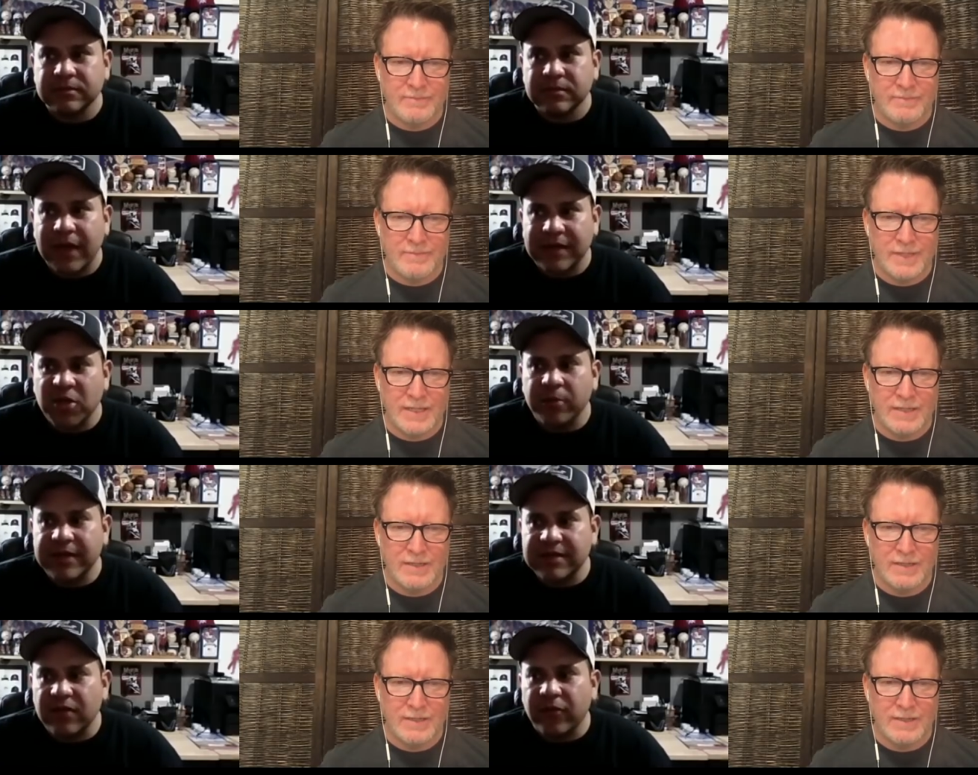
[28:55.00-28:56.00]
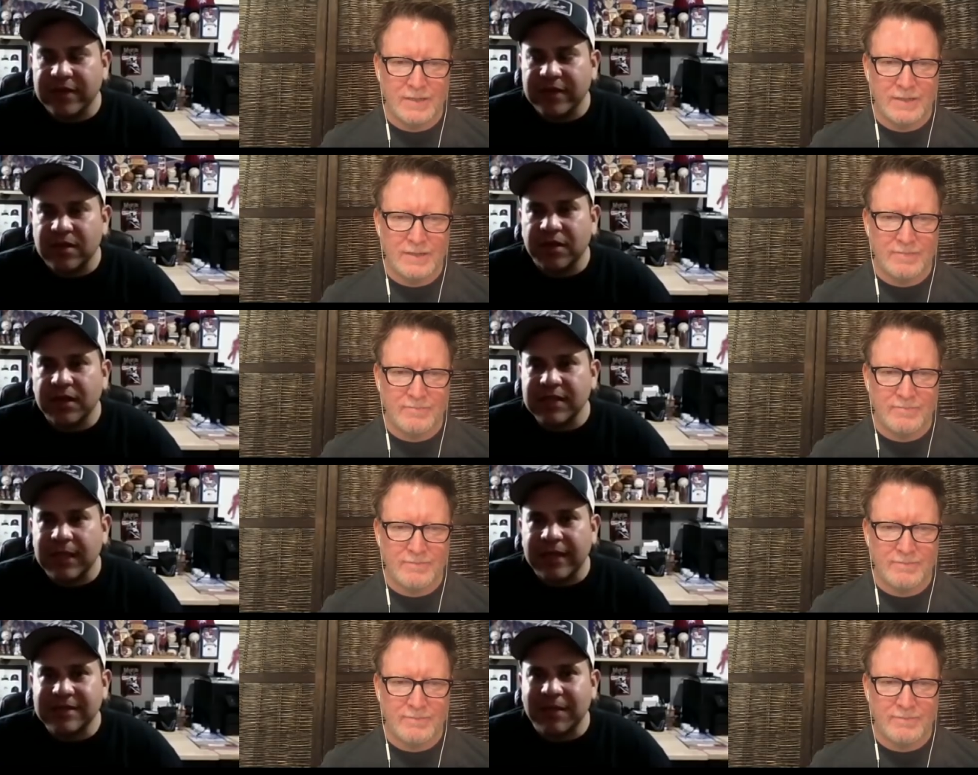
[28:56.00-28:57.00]
Speaker 1: I told myself when I start getting to
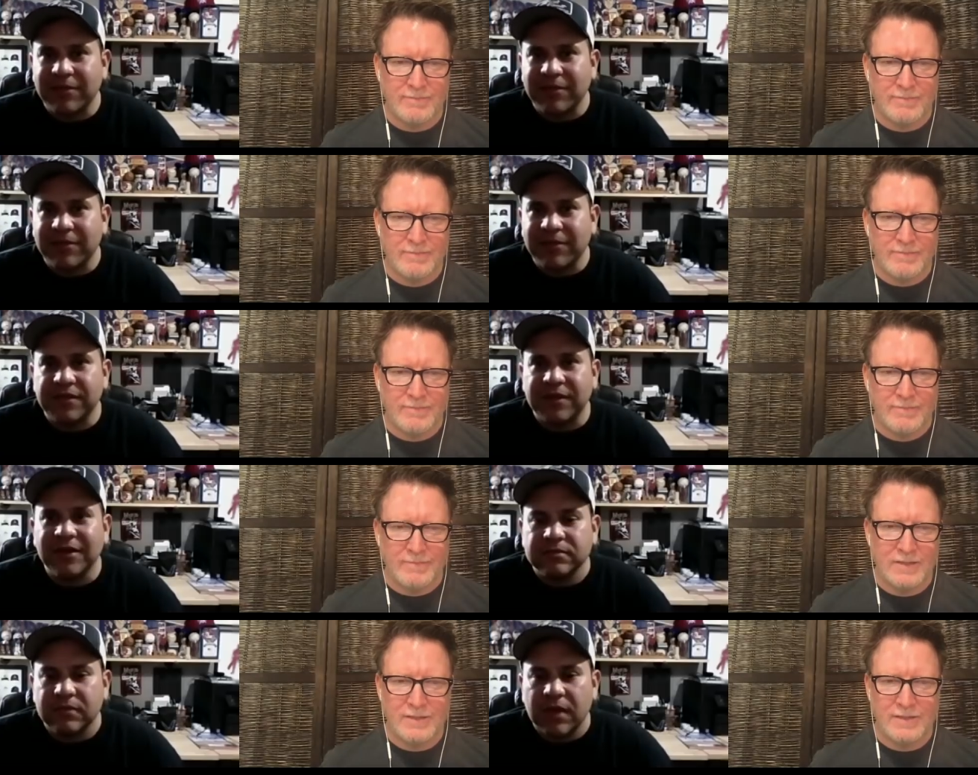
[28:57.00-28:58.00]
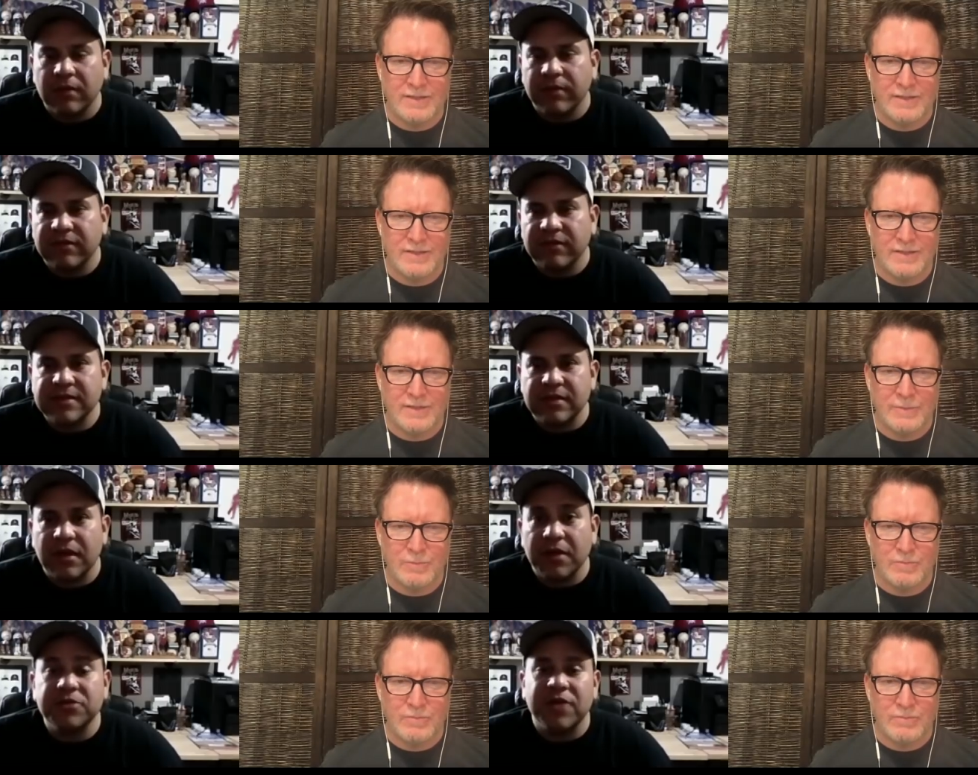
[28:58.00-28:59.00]
landscape photography, I'll invest in another
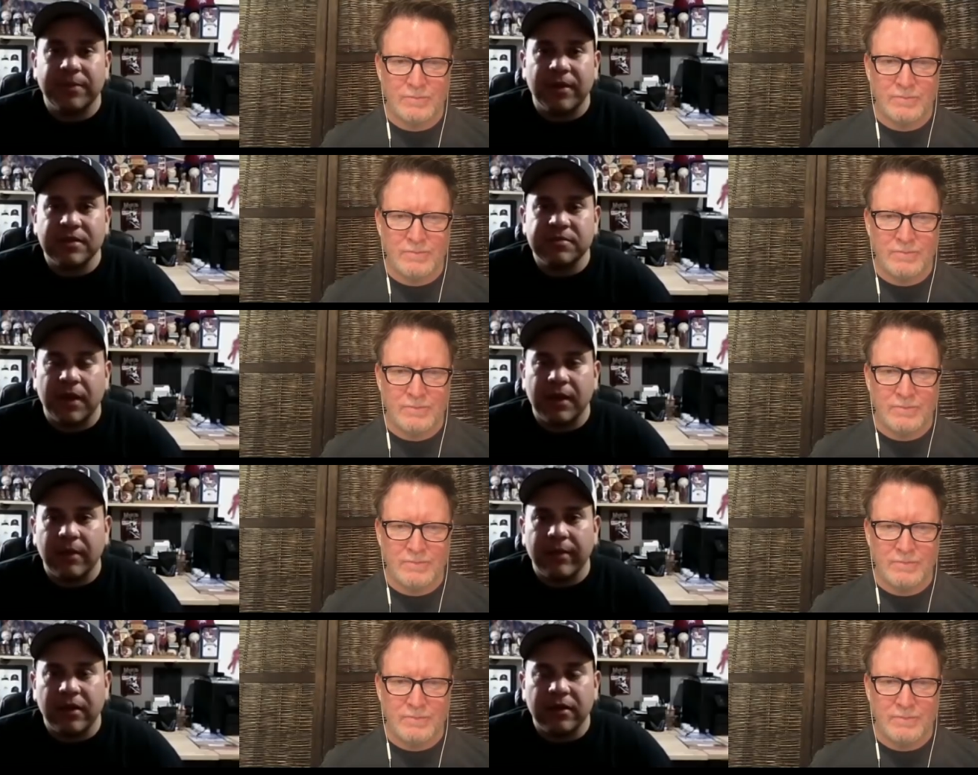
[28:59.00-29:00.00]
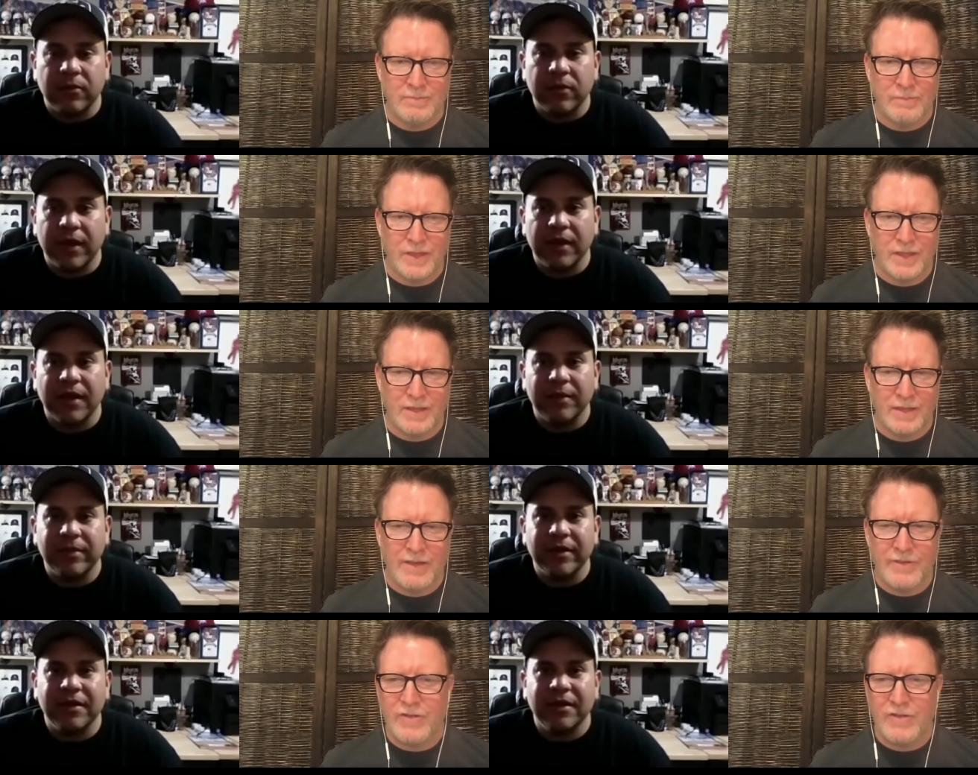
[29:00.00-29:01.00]
tripod. It's probably a lot better than what I got. Have
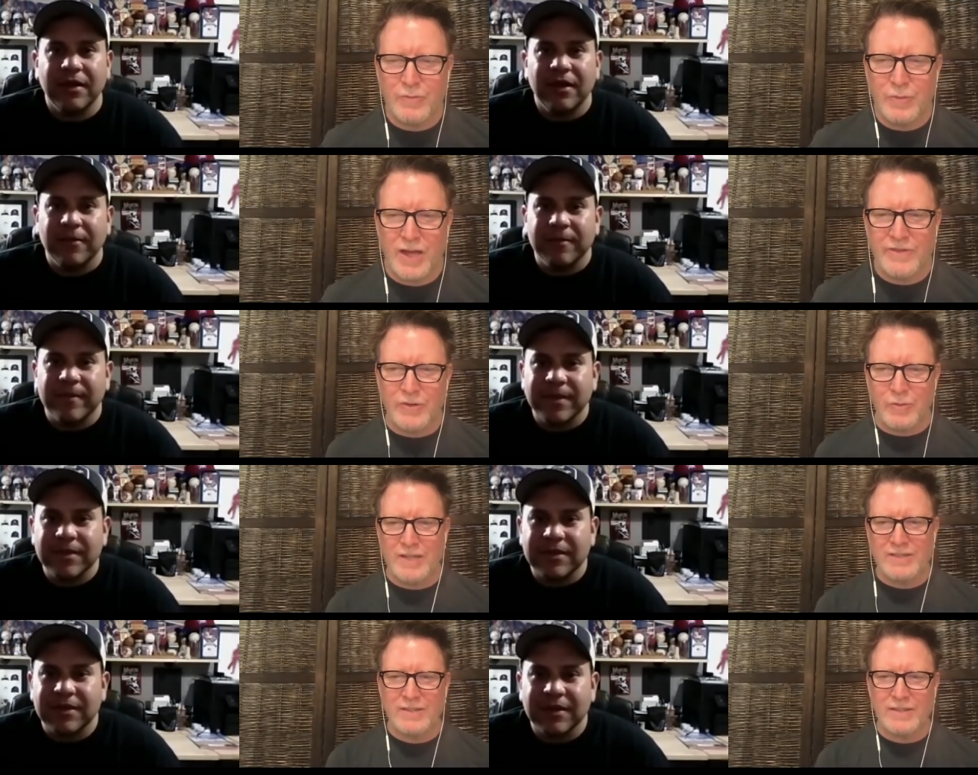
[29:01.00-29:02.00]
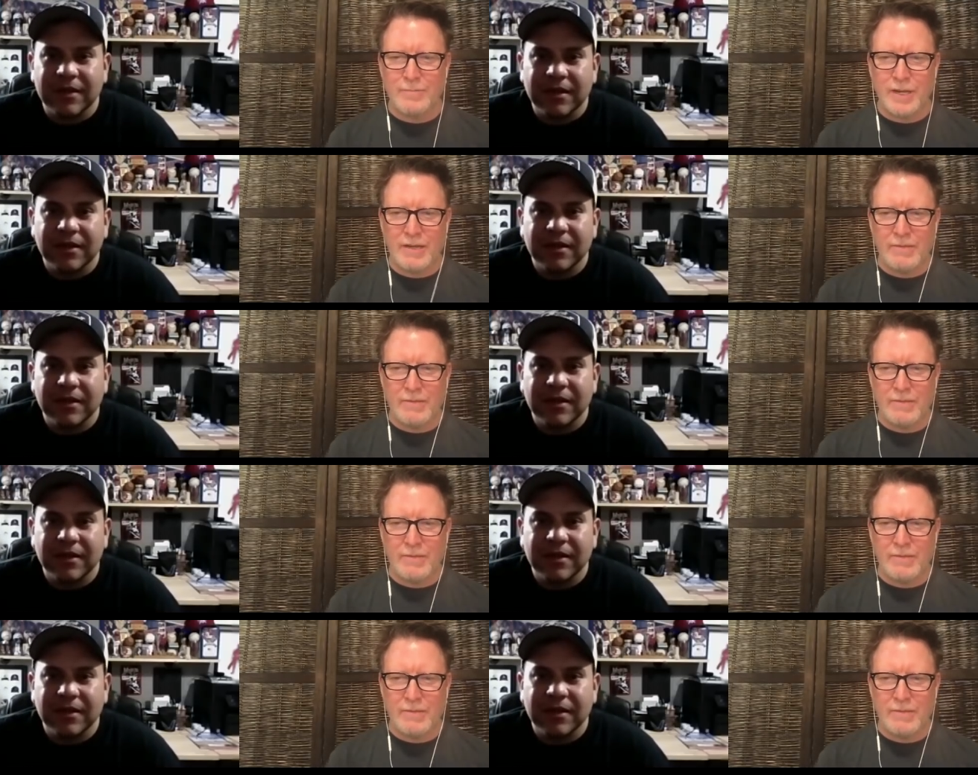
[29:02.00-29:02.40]
you
Speaker 2: ever have you ever rented a medium